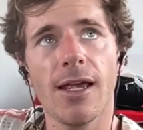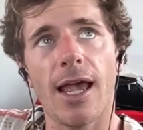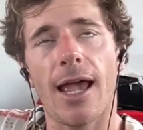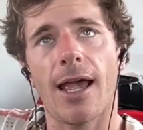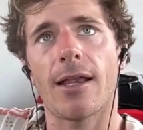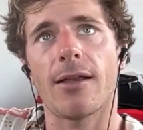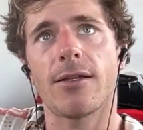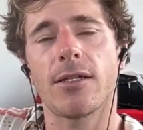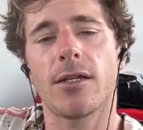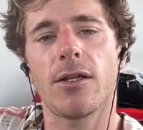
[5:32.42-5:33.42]

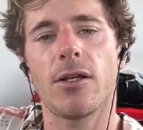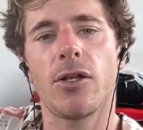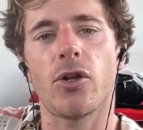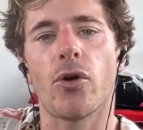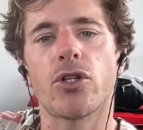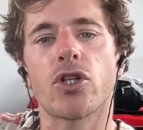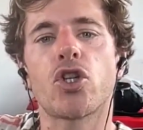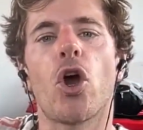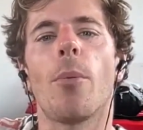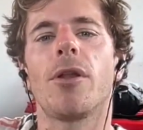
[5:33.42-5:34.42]
and, you know,
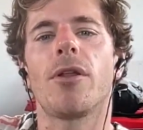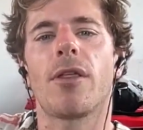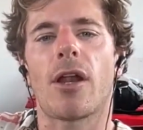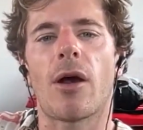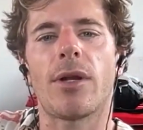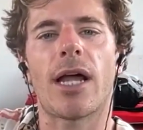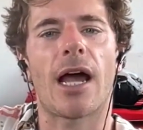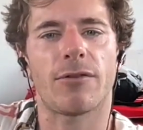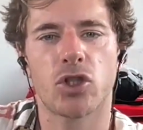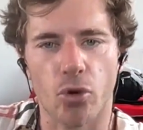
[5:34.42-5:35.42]
determined that I would
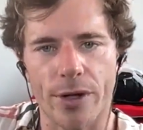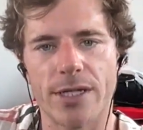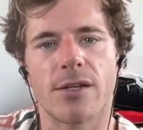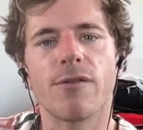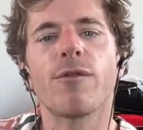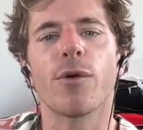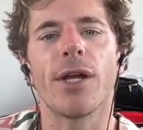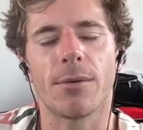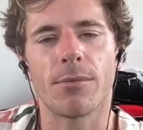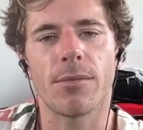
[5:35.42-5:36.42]
have choice and
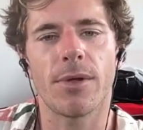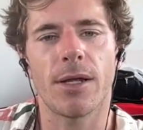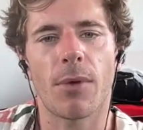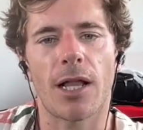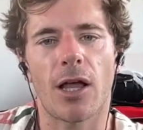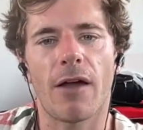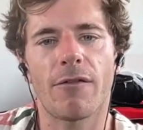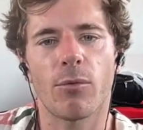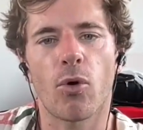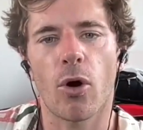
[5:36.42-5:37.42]
freedom in my life
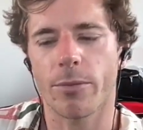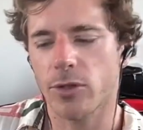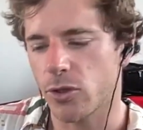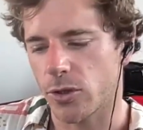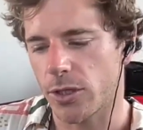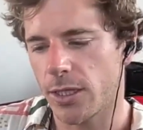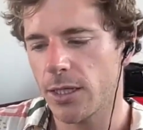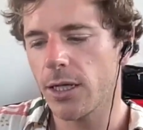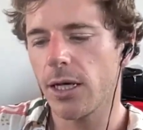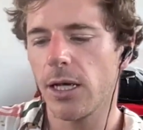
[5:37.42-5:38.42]
and more opportunity.
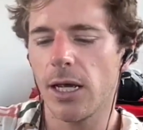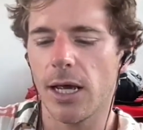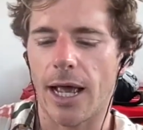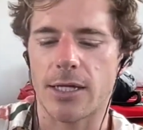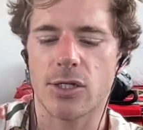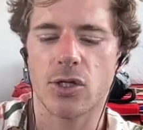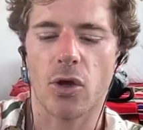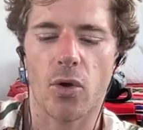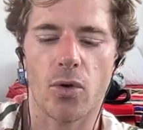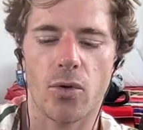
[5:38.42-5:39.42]
And
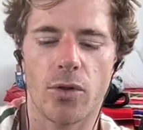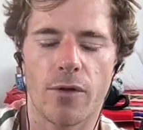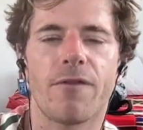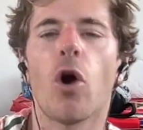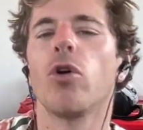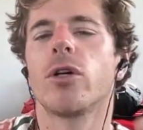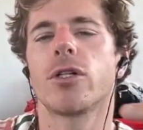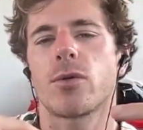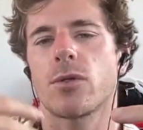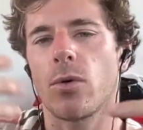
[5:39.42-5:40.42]
so the
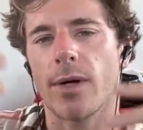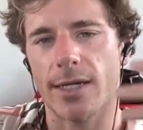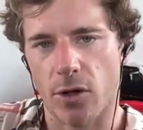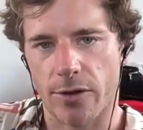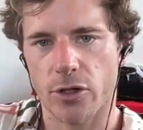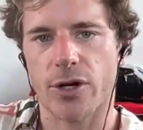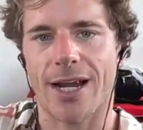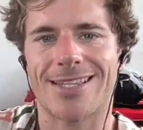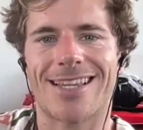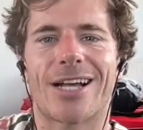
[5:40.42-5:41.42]
focus was always on the
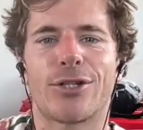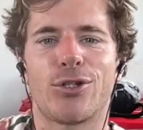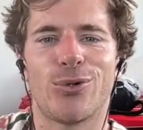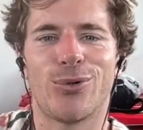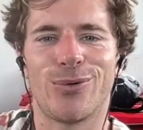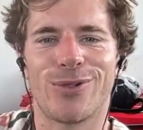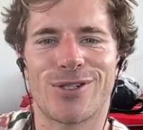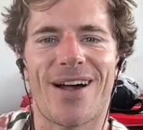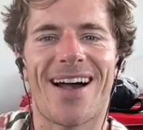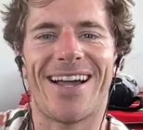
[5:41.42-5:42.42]
transactional
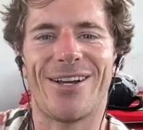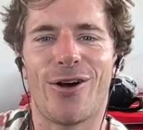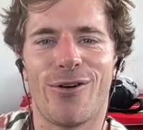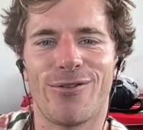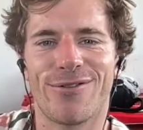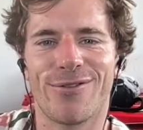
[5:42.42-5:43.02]
side of